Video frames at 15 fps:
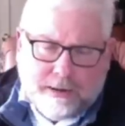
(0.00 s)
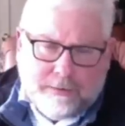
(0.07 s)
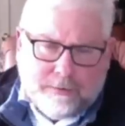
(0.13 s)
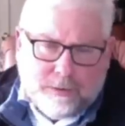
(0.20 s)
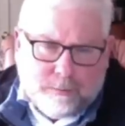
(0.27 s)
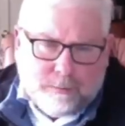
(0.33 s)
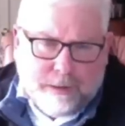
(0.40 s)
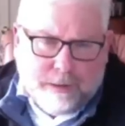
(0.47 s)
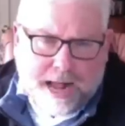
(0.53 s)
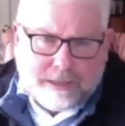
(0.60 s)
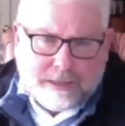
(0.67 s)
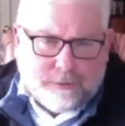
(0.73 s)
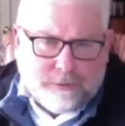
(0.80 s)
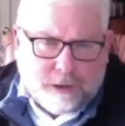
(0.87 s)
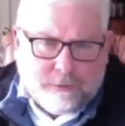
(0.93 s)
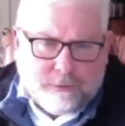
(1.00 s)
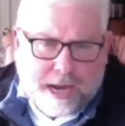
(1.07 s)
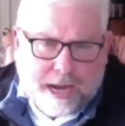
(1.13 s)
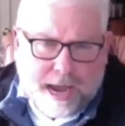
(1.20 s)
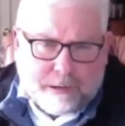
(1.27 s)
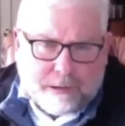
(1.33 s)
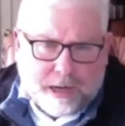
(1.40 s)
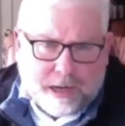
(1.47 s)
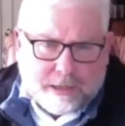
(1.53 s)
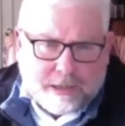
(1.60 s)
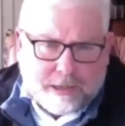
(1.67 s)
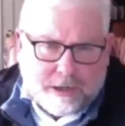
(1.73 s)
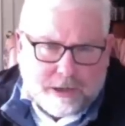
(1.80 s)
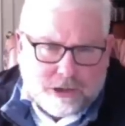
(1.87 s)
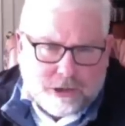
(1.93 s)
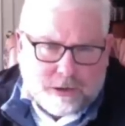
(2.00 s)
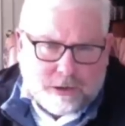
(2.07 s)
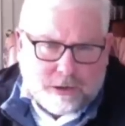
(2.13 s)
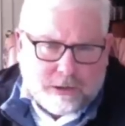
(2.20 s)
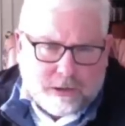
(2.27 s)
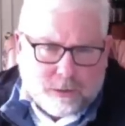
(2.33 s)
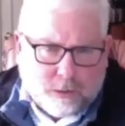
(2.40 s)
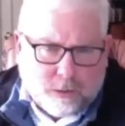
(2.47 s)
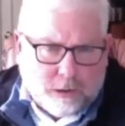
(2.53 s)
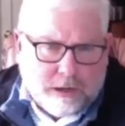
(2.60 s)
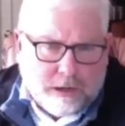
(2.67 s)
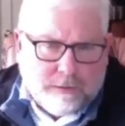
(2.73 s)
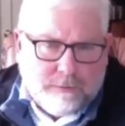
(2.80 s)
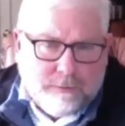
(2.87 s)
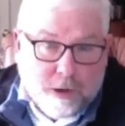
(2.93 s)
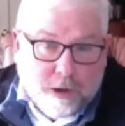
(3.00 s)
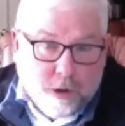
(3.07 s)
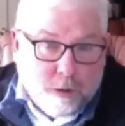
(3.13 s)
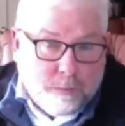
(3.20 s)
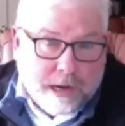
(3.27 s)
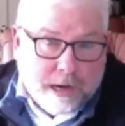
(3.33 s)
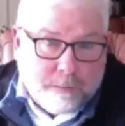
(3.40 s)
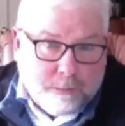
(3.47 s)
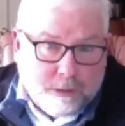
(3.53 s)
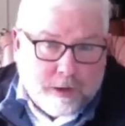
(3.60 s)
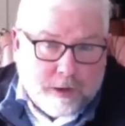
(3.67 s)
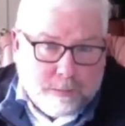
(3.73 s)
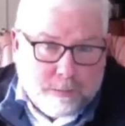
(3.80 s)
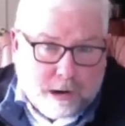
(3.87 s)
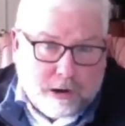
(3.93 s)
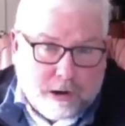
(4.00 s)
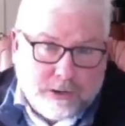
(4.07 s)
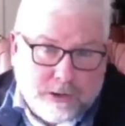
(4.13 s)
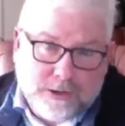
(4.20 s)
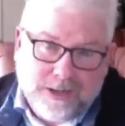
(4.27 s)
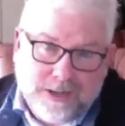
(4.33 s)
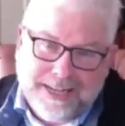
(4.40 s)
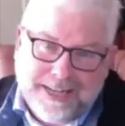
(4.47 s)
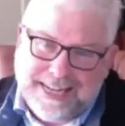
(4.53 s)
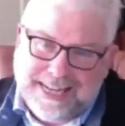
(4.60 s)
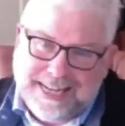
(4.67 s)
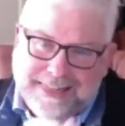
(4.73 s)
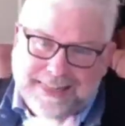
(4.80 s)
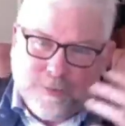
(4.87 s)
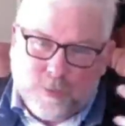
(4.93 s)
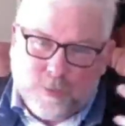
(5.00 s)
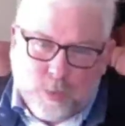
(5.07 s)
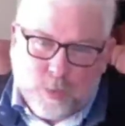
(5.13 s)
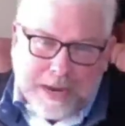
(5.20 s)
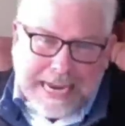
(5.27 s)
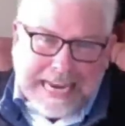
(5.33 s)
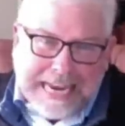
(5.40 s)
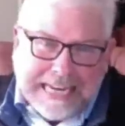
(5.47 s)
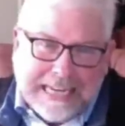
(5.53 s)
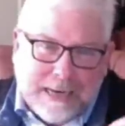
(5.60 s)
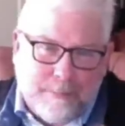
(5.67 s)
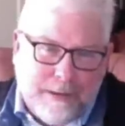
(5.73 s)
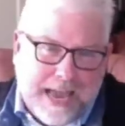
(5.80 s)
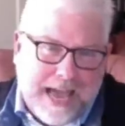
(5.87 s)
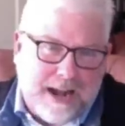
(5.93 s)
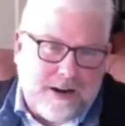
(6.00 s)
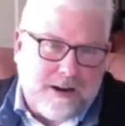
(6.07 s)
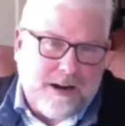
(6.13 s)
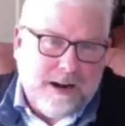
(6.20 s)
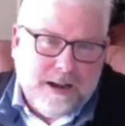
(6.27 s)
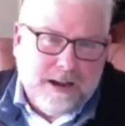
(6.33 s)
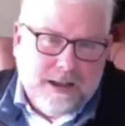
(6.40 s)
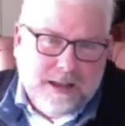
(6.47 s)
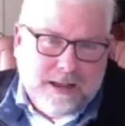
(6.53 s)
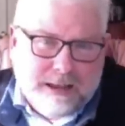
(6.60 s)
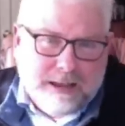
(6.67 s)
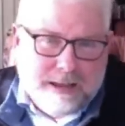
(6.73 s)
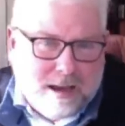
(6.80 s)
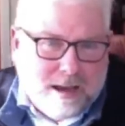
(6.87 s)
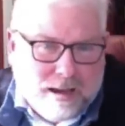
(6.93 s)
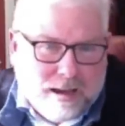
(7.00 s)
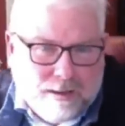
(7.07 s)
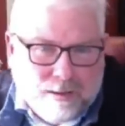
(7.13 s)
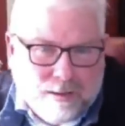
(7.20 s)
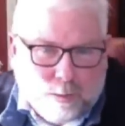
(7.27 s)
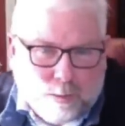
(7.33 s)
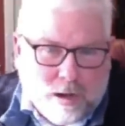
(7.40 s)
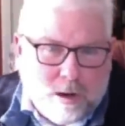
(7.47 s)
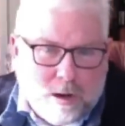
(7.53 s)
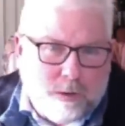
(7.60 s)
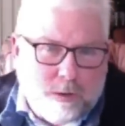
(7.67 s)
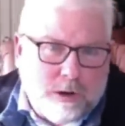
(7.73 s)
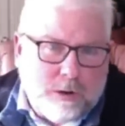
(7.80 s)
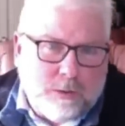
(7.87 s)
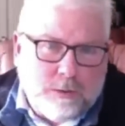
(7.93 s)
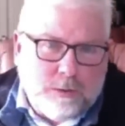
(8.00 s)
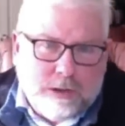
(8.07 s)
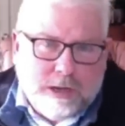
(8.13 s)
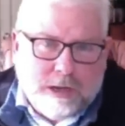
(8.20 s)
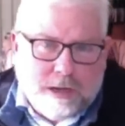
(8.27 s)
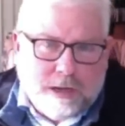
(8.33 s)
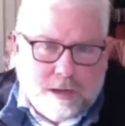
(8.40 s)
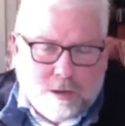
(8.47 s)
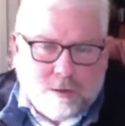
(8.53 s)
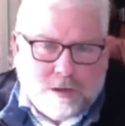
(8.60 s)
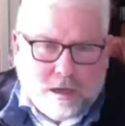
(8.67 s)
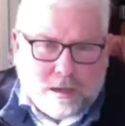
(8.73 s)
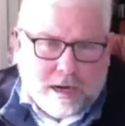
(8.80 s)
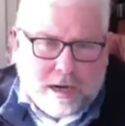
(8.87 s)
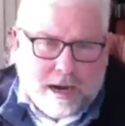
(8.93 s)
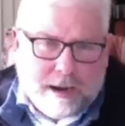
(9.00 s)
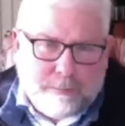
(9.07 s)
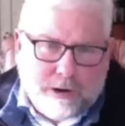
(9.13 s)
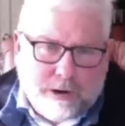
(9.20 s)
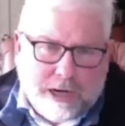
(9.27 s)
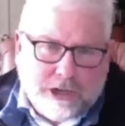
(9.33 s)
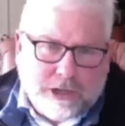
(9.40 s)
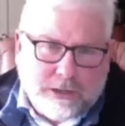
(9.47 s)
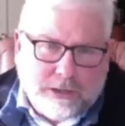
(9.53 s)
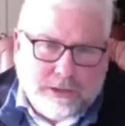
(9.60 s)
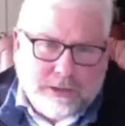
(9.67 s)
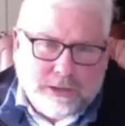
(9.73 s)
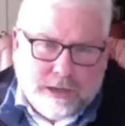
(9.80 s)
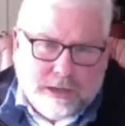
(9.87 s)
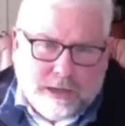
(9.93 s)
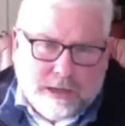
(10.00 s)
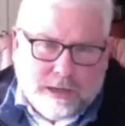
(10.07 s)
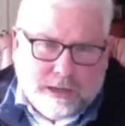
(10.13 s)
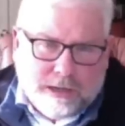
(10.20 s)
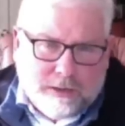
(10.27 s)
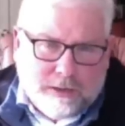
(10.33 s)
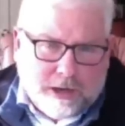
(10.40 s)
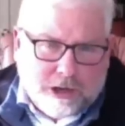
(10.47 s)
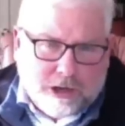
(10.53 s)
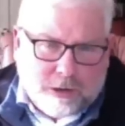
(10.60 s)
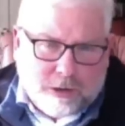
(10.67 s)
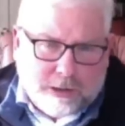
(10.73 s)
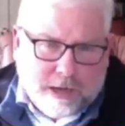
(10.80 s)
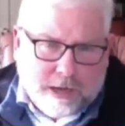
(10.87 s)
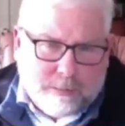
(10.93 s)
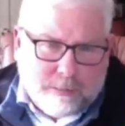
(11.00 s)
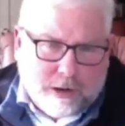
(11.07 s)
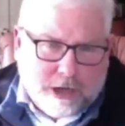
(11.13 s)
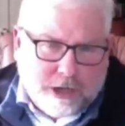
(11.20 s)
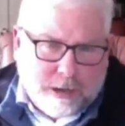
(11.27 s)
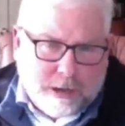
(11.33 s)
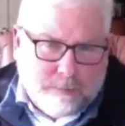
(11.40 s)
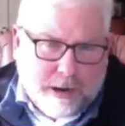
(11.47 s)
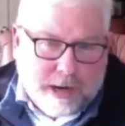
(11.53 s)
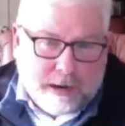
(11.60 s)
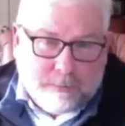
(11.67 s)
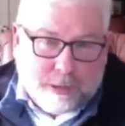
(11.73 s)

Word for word: They're massively overcapitalized in insurance. There are only a few big moving parts that really matter. The railroad, the utility operations, and the insurance operation make up